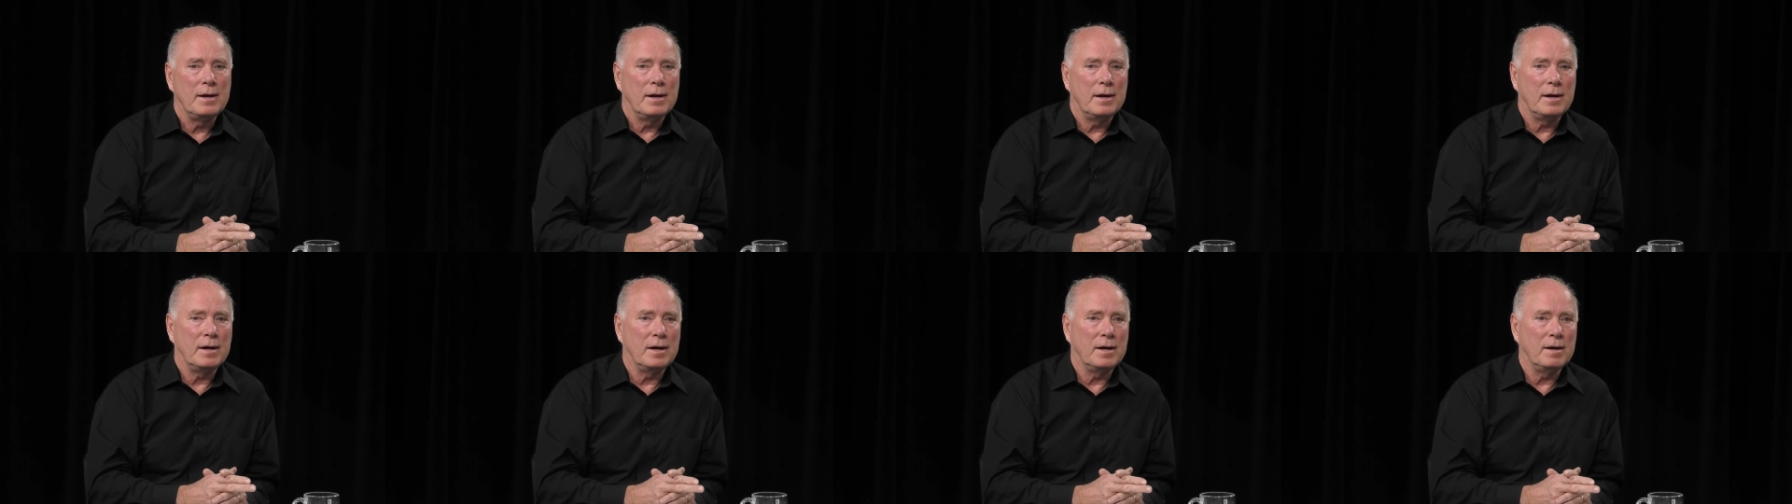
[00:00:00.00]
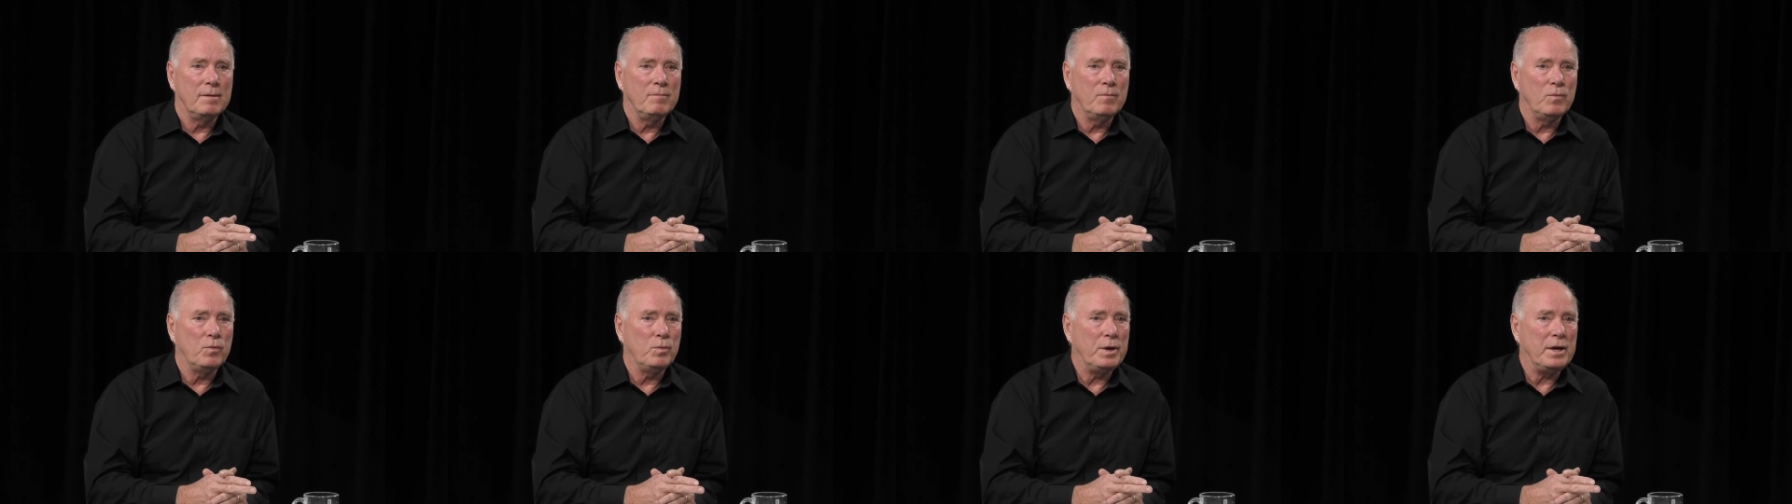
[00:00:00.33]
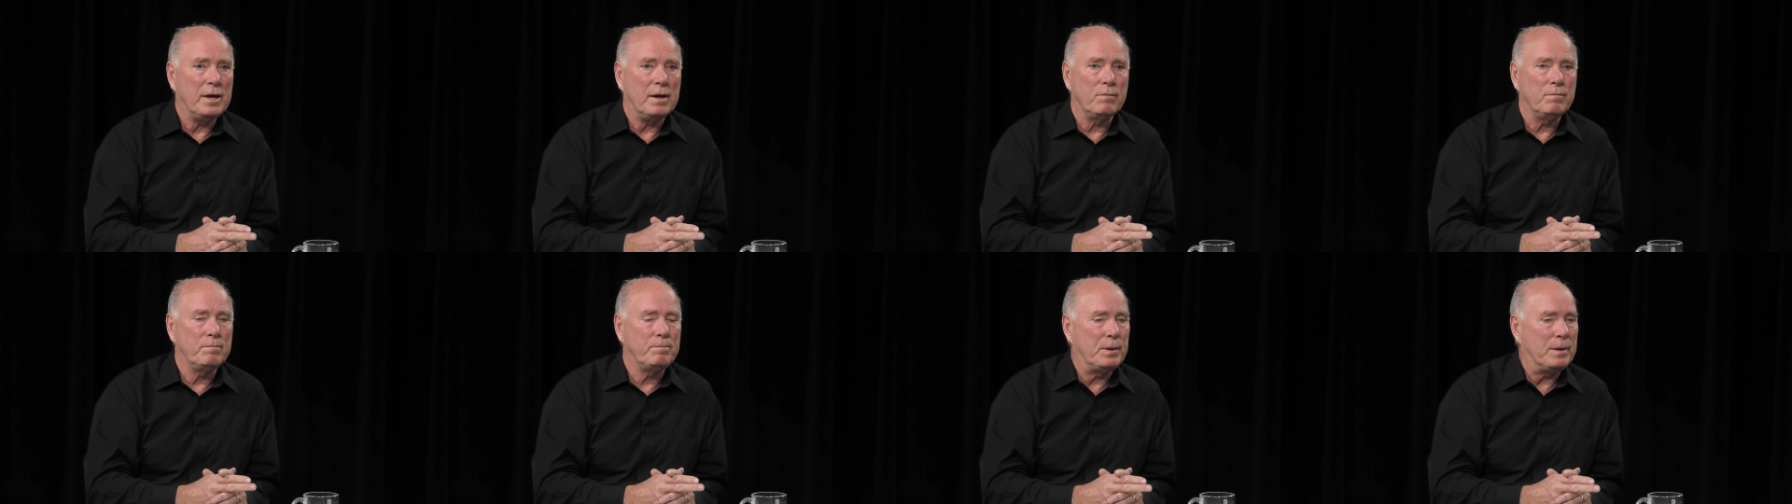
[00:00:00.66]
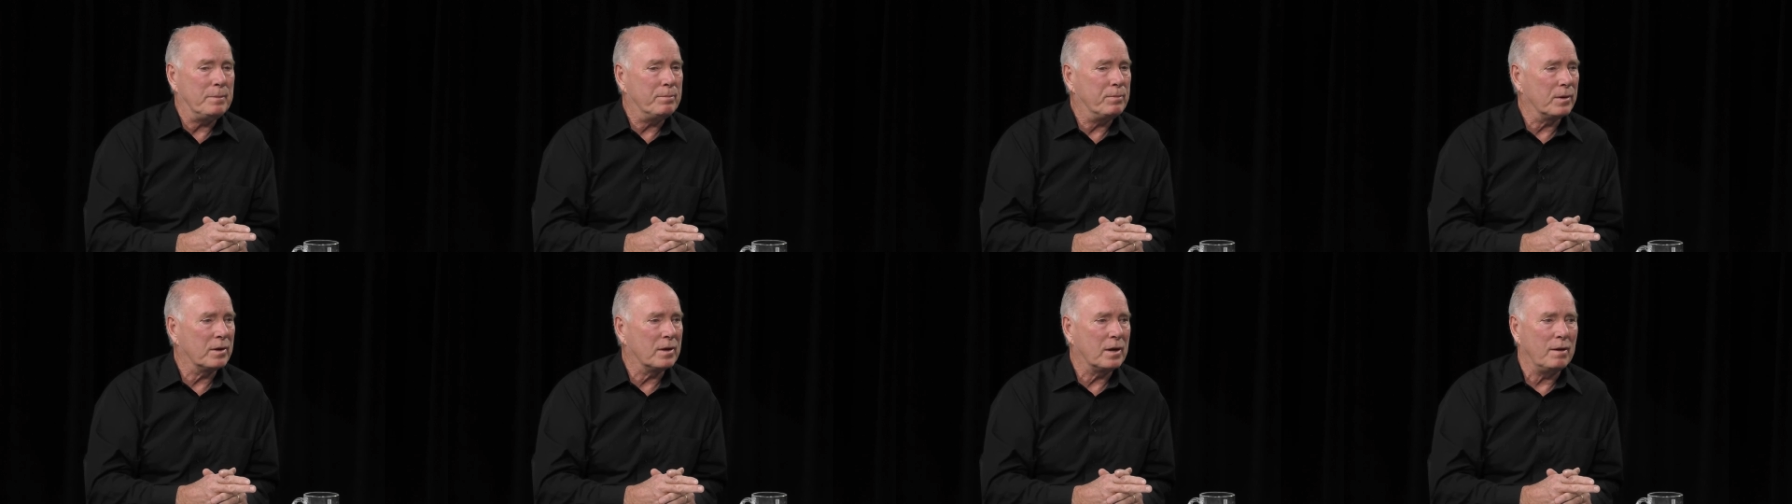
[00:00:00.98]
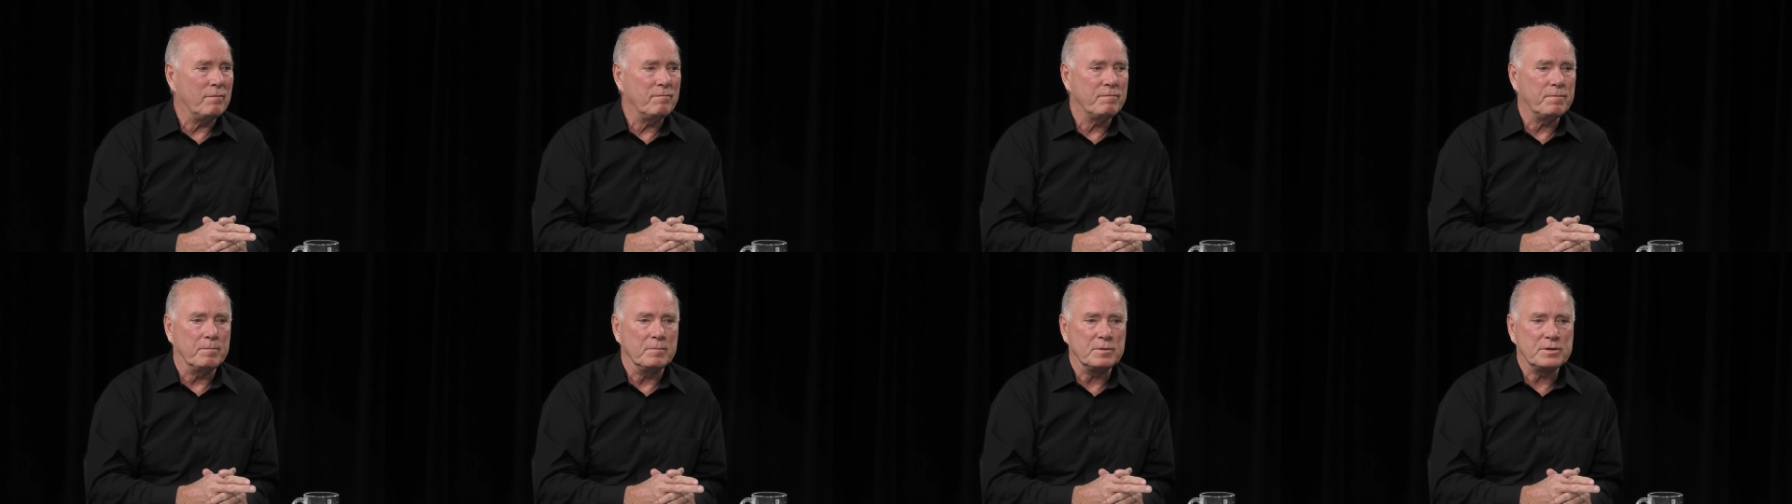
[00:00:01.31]
Um, we had people
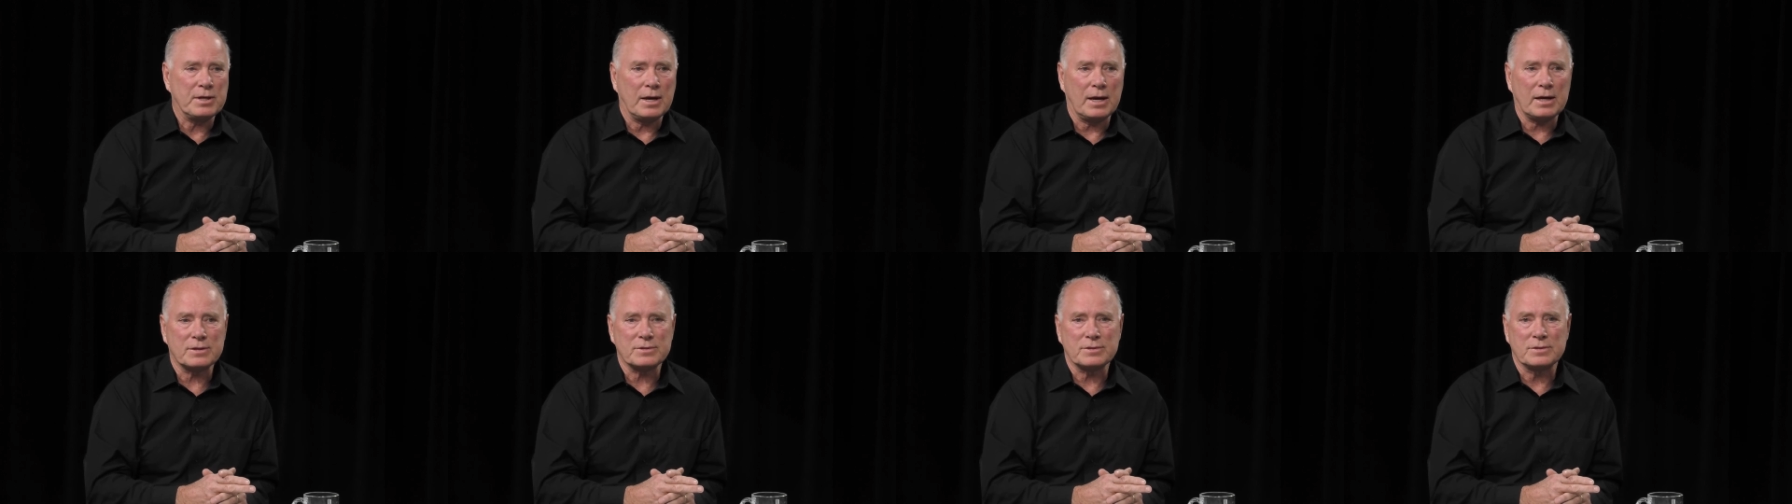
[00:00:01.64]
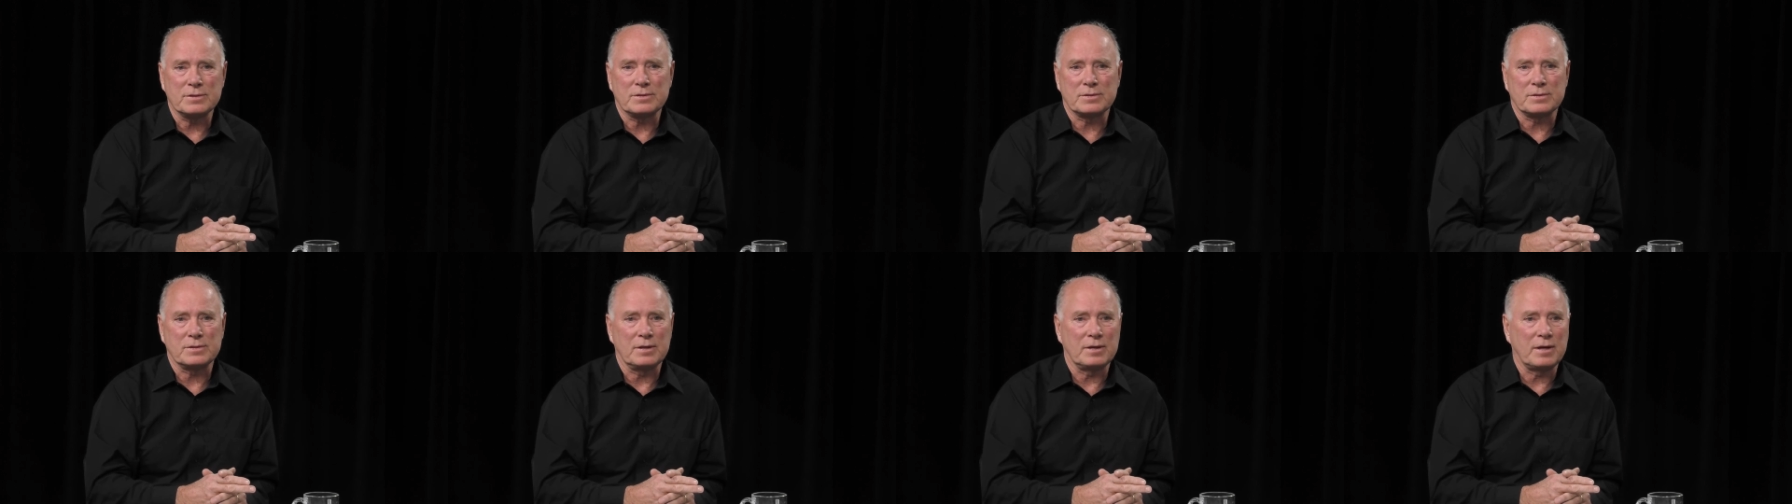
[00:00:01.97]
come from Texas